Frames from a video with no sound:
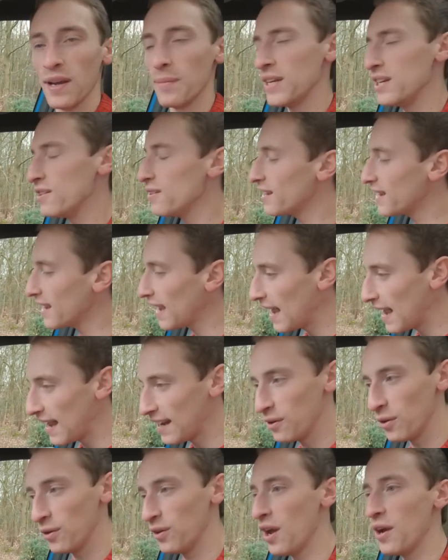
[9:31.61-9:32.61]
I mean, you
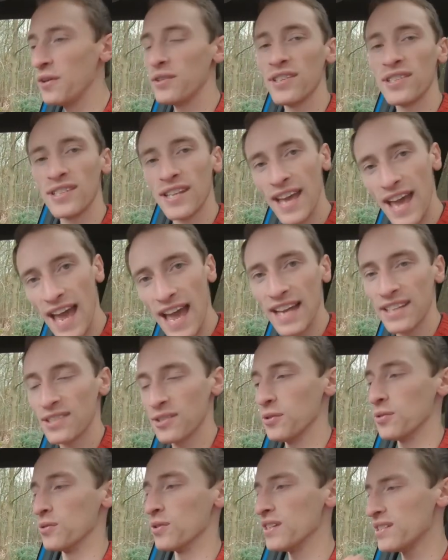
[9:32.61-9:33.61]
cannot notice it
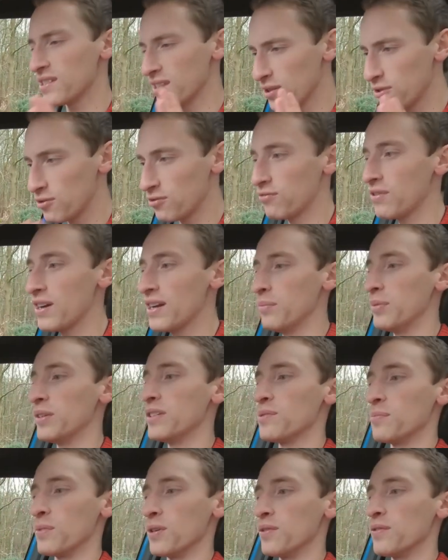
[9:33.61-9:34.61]
at all. It's incredibly
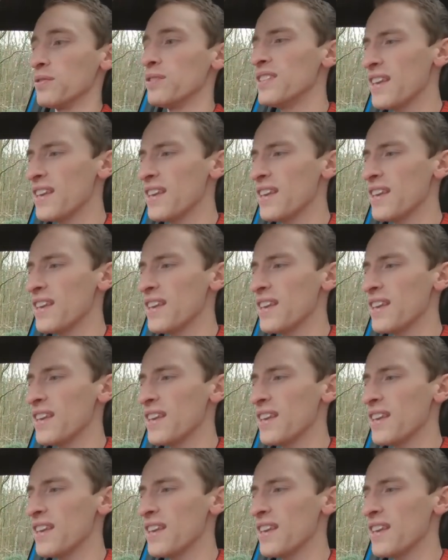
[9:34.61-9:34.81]
smooth.